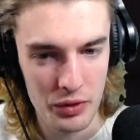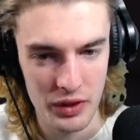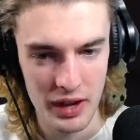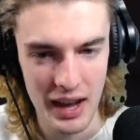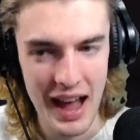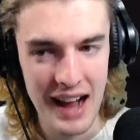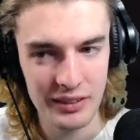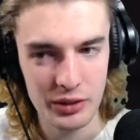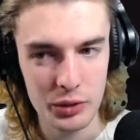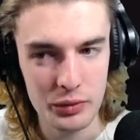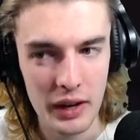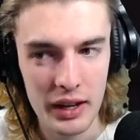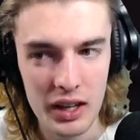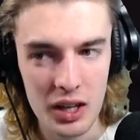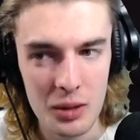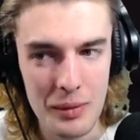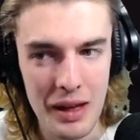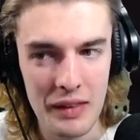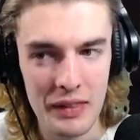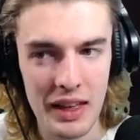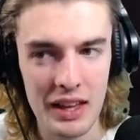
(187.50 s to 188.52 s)
an active
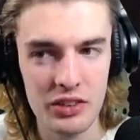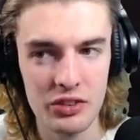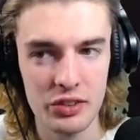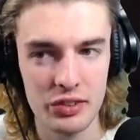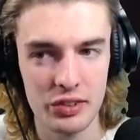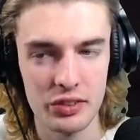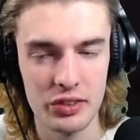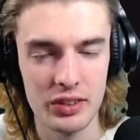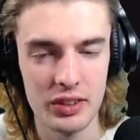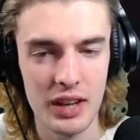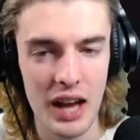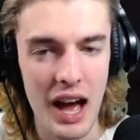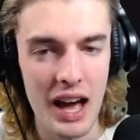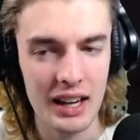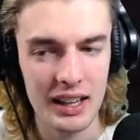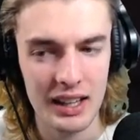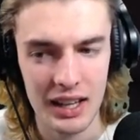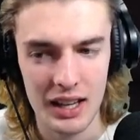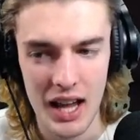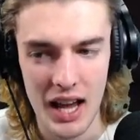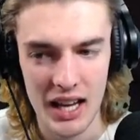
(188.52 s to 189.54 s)
item and then just
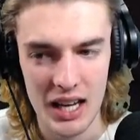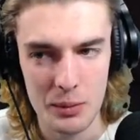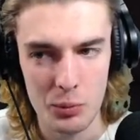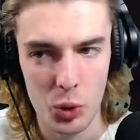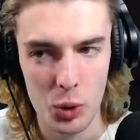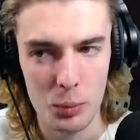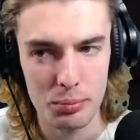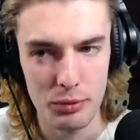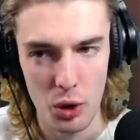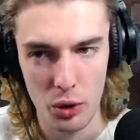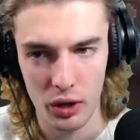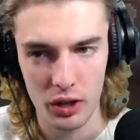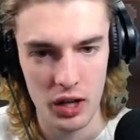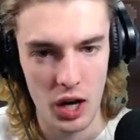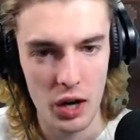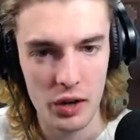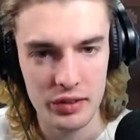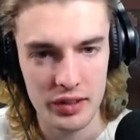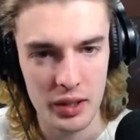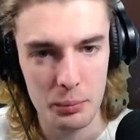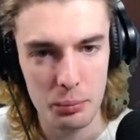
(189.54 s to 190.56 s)
not get any more broken
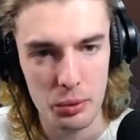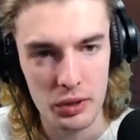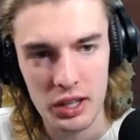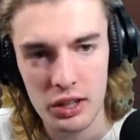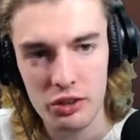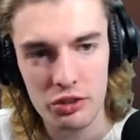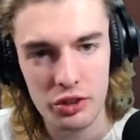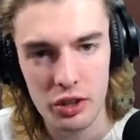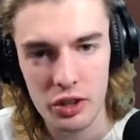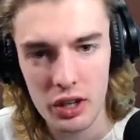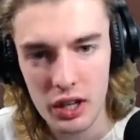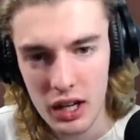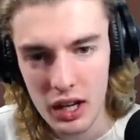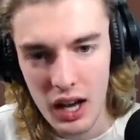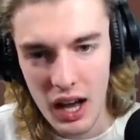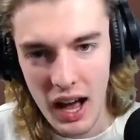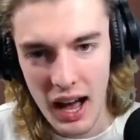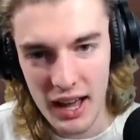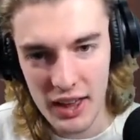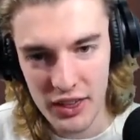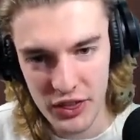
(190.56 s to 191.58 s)
hearts, I'm pretty sure.
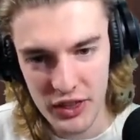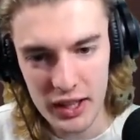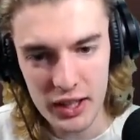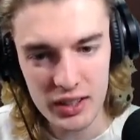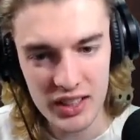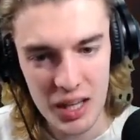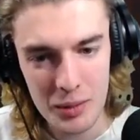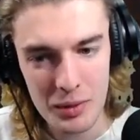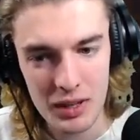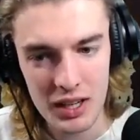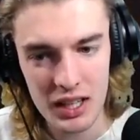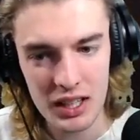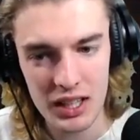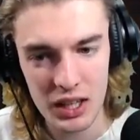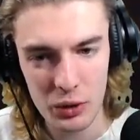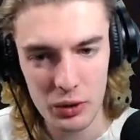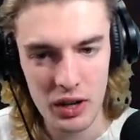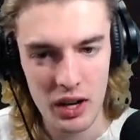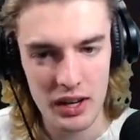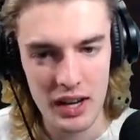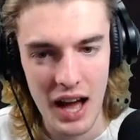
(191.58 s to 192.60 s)
I think limiting
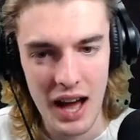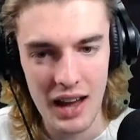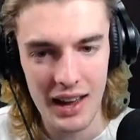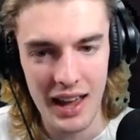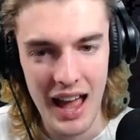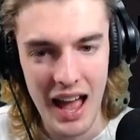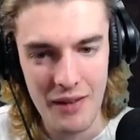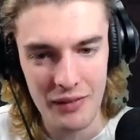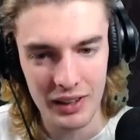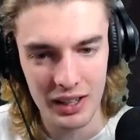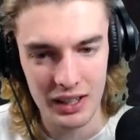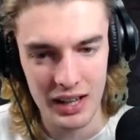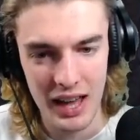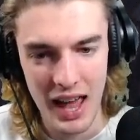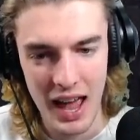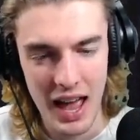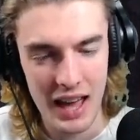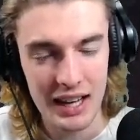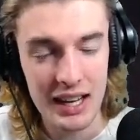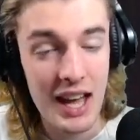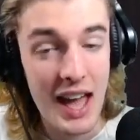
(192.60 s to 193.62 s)
you to not having
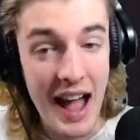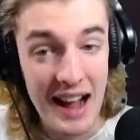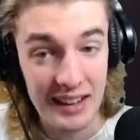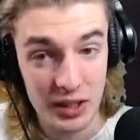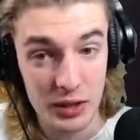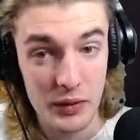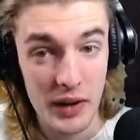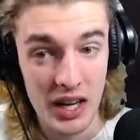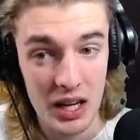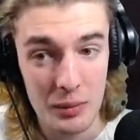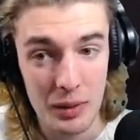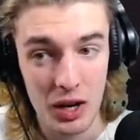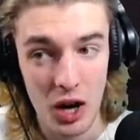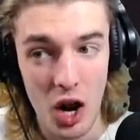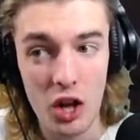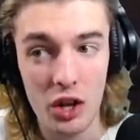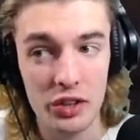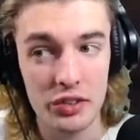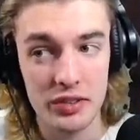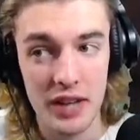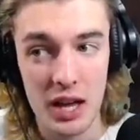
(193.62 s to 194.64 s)
any active item at
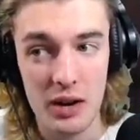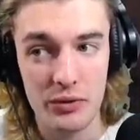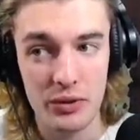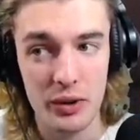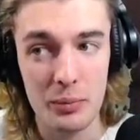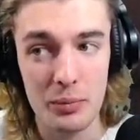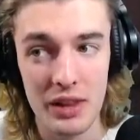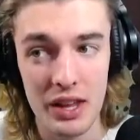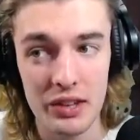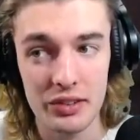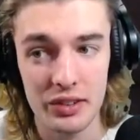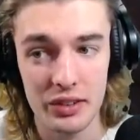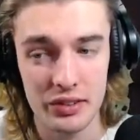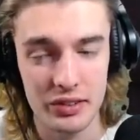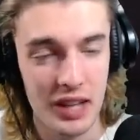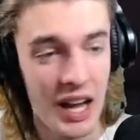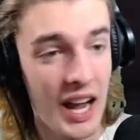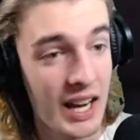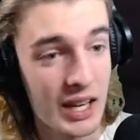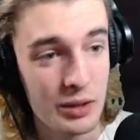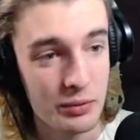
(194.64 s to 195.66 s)
all aside from this is
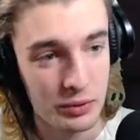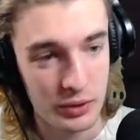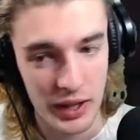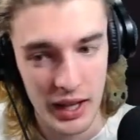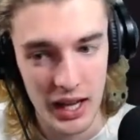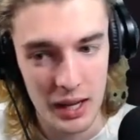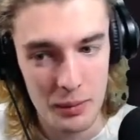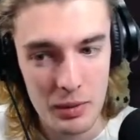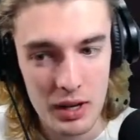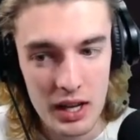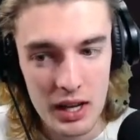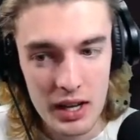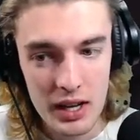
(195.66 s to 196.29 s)
kind of lame.